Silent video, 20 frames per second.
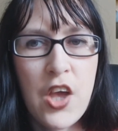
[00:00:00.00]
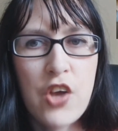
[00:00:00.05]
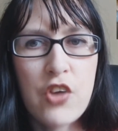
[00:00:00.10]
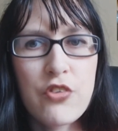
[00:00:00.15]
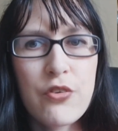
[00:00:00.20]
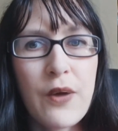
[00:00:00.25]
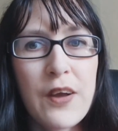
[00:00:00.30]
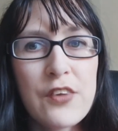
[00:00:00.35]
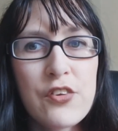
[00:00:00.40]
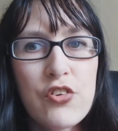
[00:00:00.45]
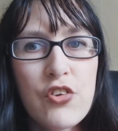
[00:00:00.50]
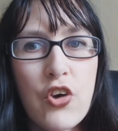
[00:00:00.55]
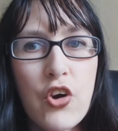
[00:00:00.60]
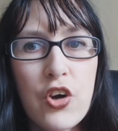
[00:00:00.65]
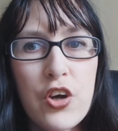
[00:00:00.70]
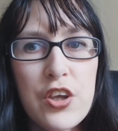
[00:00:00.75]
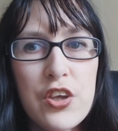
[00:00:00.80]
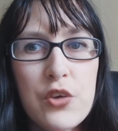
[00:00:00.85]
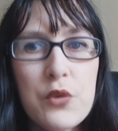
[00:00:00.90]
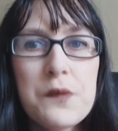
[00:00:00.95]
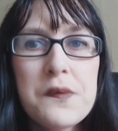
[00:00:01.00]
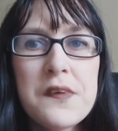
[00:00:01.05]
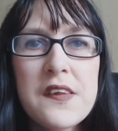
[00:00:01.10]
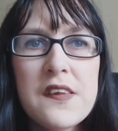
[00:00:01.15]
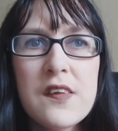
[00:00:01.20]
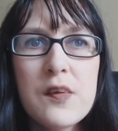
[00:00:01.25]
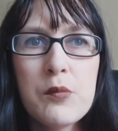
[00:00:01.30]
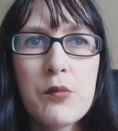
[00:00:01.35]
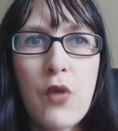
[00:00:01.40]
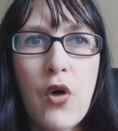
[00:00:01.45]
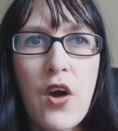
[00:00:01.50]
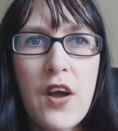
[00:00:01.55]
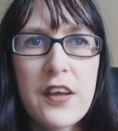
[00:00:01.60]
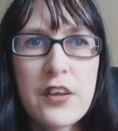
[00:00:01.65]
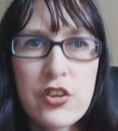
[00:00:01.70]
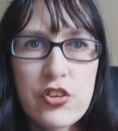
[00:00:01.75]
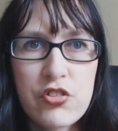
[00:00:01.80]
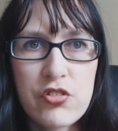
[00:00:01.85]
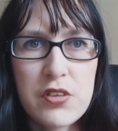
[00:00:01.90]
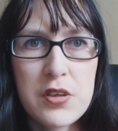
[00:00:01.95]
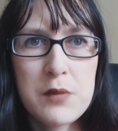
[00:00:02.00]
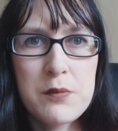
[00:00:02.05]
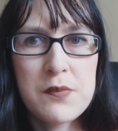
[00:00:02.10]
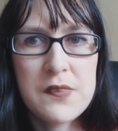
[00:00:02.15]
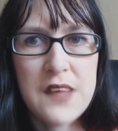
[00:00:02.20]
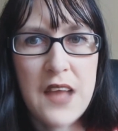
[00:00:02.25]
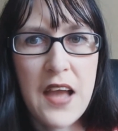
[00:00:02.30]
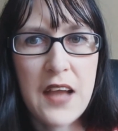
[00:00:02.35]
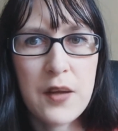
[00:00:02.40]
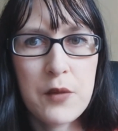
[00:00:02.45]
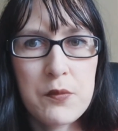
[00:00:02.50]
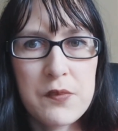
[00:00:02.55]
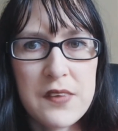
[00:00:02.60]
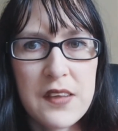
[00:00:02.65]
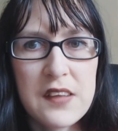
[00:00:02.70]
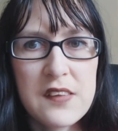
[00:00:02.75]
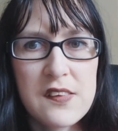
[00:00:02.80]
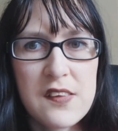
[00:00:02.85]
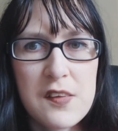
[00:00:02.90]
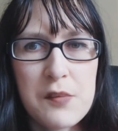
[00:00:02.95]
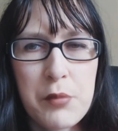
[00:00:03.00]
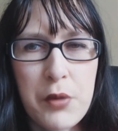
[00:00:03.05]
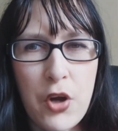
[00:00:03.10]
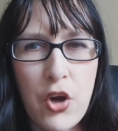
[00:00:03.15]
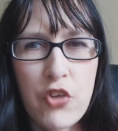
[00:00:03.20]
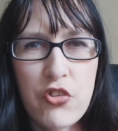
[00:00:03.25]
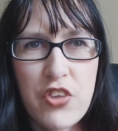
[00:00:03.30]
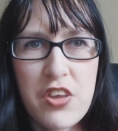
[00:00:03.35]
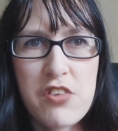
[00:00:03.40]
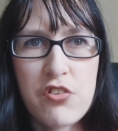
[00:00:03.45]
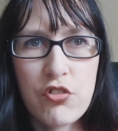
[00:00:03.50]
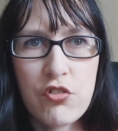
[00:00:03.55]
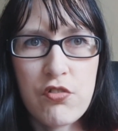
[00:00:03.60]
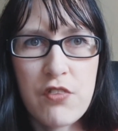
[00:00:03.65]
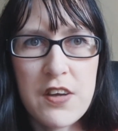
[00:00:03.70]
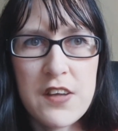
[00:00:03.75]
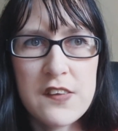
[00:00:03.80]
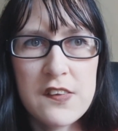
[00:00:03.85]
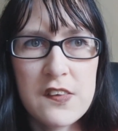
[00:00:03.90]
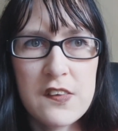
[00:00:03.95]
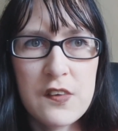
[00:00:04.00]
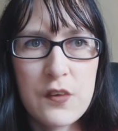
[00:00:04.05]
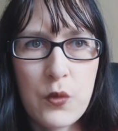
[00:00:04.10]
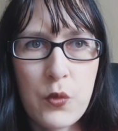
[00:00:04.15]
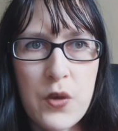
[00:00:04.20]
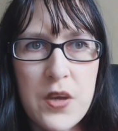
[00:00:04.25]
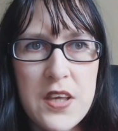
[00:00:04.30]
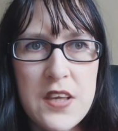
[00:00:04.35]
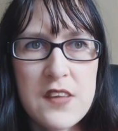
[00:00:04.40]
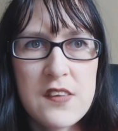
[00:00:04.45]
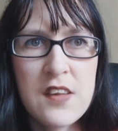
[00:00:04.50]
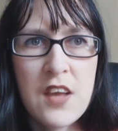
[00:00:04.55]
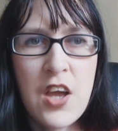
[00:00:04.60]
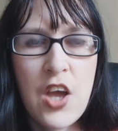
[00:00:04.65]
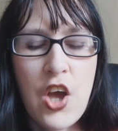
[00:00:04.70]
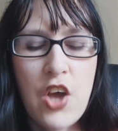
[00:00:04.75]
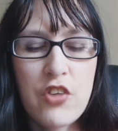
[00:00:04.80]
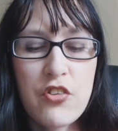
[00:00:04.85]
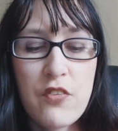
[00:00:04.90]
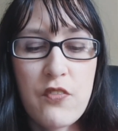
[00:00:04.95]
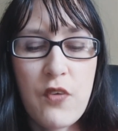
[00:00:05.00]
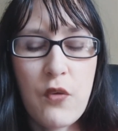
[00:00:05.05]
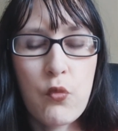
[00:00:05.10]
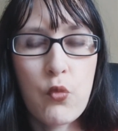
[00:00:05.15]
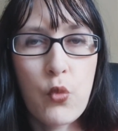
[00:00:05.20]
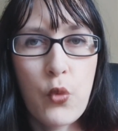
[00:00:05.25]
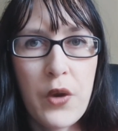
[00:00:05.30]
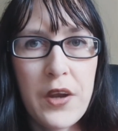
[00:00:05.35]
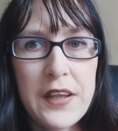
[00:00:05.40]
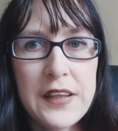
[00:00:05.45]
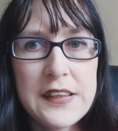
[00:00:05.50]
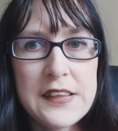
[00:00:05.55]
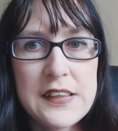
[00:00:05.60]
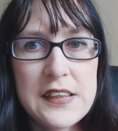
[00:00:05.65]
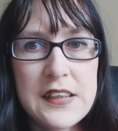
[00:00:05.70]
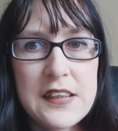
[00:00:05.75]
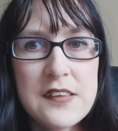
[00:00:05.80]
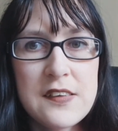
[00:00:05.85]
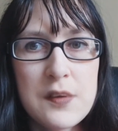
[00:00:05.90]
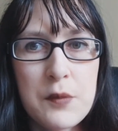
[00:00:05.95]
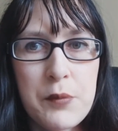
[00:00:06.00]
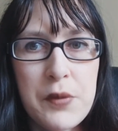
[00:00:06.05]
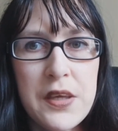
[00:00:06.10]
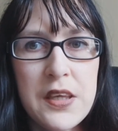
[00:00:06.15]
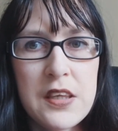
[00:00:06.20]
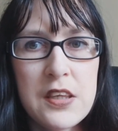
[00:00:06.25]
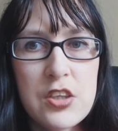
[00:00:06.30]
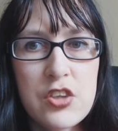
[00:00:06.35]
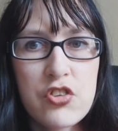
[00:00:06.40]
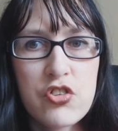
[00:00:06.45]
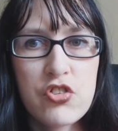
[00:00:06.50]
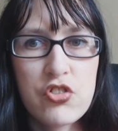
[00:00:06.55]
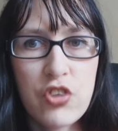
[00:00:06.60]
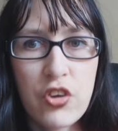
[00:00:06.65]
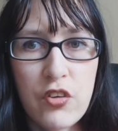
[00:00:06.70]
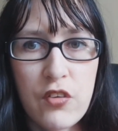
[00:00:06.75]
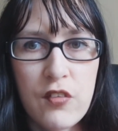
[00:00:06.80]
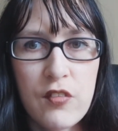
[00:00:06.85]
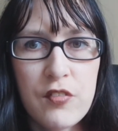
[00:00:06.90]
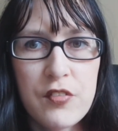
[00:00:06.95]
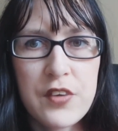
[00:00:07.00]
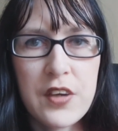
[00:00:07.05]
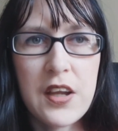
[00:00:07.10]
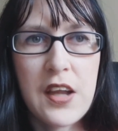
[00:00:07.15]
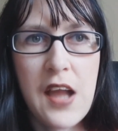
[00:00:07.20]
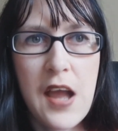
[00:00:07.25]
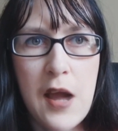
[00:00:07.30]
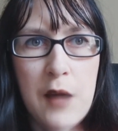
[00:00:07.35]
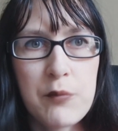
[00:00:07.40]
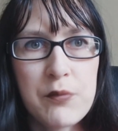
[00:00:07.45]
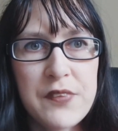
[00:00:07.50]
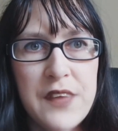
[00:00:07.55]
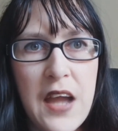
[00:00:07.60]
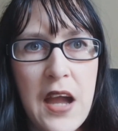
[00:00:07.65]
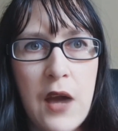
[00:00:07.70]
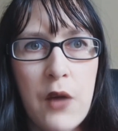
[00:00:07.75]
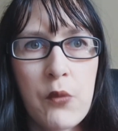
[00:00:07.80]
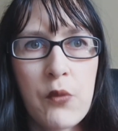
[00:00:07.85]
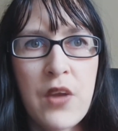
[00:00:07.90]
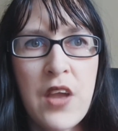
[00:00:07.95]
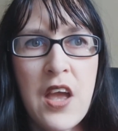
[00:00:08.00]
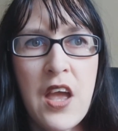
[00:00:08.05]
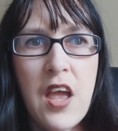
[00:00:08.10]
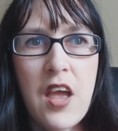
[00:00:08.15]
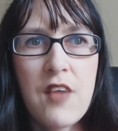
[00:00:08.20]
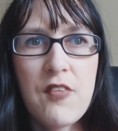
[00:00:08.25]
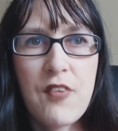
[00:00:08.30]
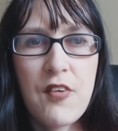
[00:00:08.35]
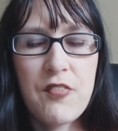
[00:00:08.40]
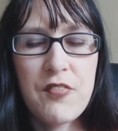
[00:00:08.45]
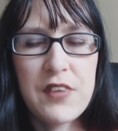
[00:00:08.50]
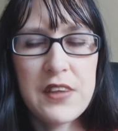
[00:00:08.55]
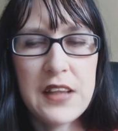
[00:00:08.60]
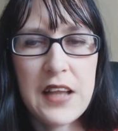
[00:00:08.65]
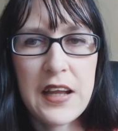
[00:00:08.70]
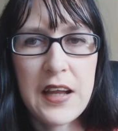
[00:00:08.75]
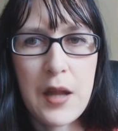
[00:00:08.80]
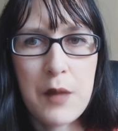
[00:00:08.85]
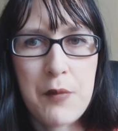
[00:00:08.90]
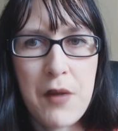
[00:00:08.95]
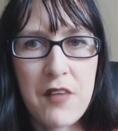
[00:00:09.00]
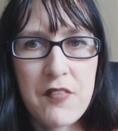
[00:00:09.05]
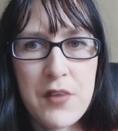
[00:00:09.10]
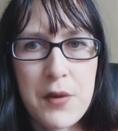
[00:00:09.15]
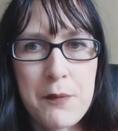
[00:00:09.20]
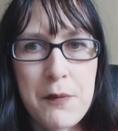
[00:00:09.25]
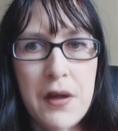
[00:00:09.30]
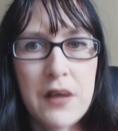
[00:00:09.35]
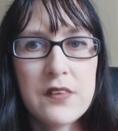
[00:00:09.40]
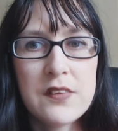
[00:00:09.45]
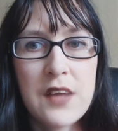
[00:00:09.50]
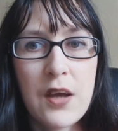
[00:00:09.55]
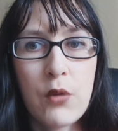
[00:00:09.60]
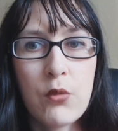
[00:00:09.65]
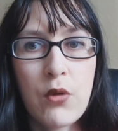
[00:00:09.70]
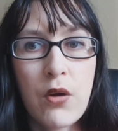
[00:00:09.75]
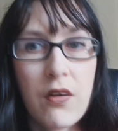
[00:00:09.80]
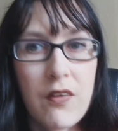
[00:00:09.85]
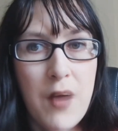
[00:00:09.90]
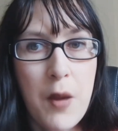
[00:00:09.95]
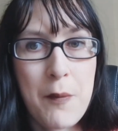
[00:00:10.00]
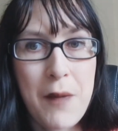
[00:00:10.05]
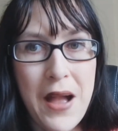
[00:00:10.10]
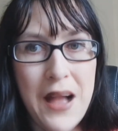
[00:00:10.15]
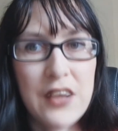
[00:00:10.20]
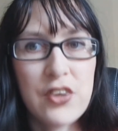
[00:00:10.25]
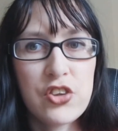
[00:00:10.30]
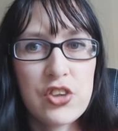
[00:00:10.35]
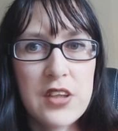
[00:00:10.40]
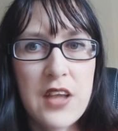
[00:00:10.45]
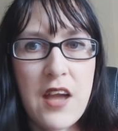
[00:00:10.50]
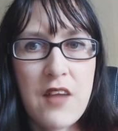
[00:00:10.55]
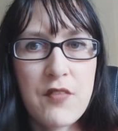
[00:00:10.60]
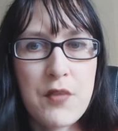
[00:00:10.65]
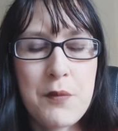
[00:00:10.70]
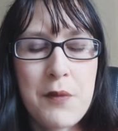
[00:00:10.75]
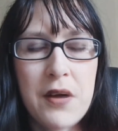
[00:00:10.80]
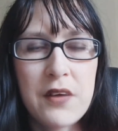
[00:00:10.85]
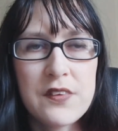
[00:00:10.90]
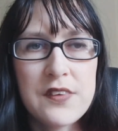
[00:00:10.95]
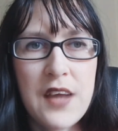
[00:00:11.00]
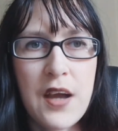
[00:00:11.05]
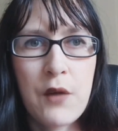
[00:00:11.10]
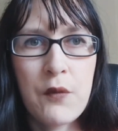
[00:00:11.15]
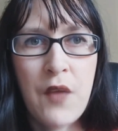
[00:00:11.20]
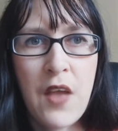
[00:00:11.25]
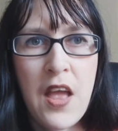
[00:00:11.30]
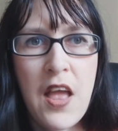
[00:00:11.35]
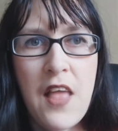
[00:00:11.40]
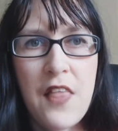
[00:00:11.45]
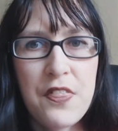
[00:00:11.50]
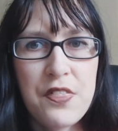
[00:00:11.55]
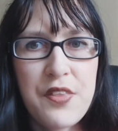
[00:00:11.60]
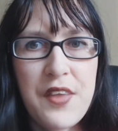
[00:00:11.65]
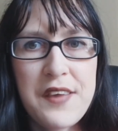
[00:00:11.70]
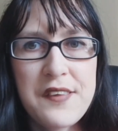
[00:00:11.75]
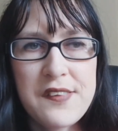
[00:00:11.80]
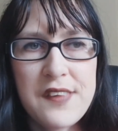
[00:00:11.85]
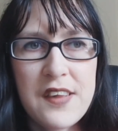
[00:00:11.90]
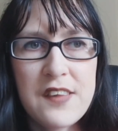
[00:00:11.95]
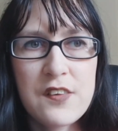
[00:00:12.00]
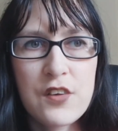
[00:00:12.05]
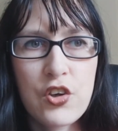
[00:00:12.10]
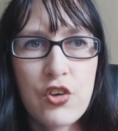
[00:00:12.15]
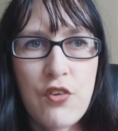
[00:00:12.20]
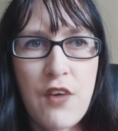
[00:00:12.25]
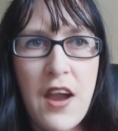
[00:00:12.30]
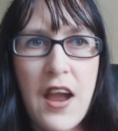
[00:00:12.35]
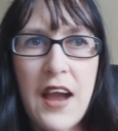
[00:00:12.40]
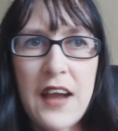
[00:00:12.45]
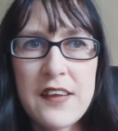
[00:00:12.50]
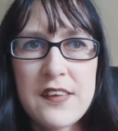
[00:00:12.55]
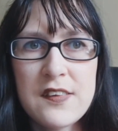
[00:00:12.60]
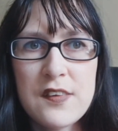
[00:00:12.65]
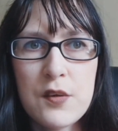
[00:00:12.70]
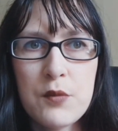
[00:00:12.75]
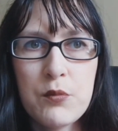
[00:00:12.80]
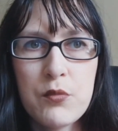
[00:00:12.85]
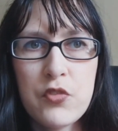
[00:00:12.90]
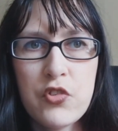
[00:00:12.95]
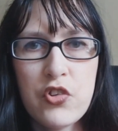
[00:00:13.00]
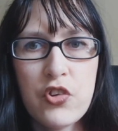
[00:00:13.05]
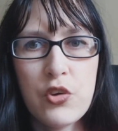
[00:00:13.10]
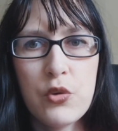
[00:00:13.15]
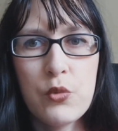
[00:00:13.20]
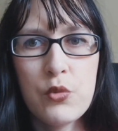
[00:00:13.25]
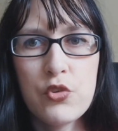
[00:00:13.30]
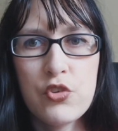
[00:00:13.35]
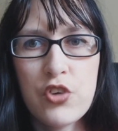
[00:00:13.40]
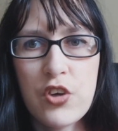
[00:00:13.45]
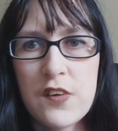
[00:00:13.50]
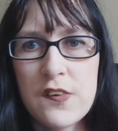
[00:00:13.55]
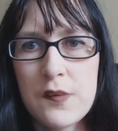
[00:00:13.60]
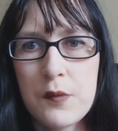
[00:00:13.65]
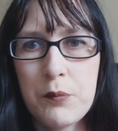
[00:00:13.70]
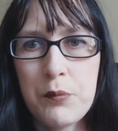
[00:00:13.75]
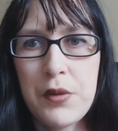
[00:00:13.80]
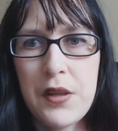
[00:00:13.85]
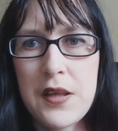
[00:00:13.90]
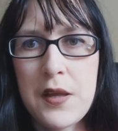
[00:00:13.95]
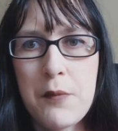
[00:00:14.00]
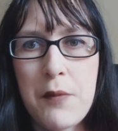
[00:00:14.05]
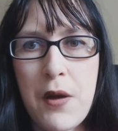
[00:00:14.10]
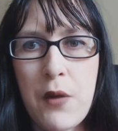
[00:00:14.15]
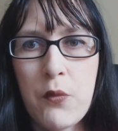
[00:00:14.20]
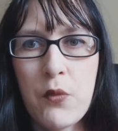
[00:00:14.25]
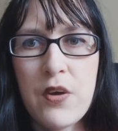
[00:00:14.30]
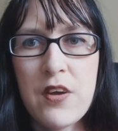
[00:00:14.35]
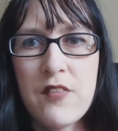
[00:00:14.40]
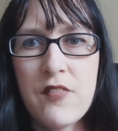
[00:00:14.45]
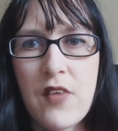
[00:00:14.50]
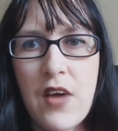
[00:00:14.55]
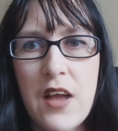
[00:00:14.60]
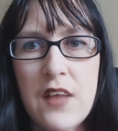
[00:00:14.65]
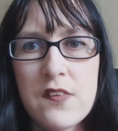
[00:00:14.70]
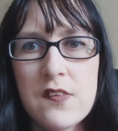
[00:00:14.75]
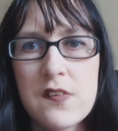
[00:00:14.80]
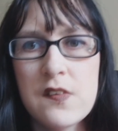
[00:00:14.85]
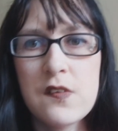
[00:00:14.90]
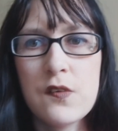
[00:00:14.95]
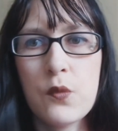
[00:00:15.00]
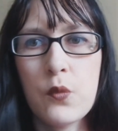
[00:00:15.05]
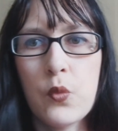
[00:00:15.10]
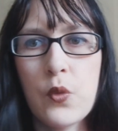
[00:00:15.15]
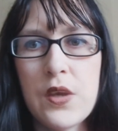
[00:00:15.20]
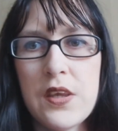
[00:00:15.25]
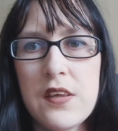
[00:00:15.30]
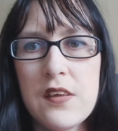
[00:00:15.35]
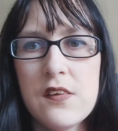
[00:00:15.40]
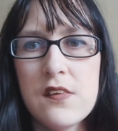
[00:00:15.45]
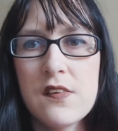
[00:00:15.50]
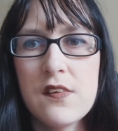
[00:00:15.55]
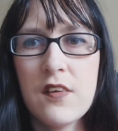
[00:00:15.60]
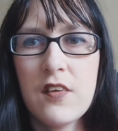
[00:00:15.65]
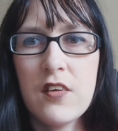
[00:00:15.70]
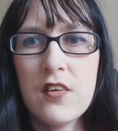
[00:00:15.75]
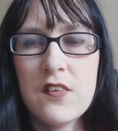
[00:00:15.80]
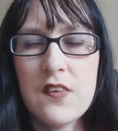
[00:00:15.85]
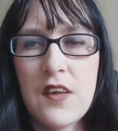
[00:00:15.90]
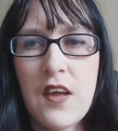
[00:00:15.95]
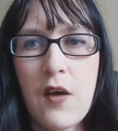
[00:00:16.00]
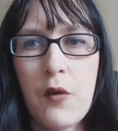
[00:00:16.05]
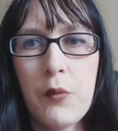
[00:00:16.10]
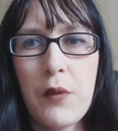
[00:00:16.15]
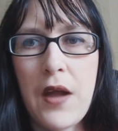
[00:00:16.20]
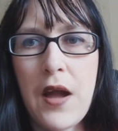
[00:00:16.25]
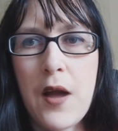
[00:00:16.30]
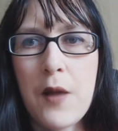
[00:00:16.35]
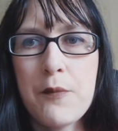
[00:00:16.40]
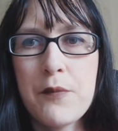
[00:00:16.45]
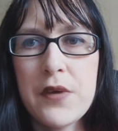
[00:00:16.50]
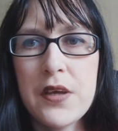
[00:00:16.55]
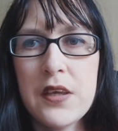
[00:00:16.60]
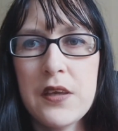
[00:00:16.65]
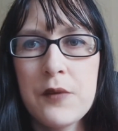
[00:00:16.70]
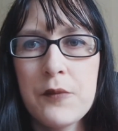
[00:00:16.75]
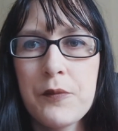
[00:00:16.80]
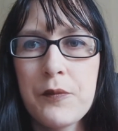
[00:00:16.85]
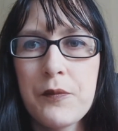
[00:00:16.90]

So I only use this in more extreme circumstances because it is great to squeeze. So if I really need to be soothed, calmed down, if I feel like I'm having a meltdown or I'm actually having a meltdown, this is a great item to just play about with and squeeze to help calm me.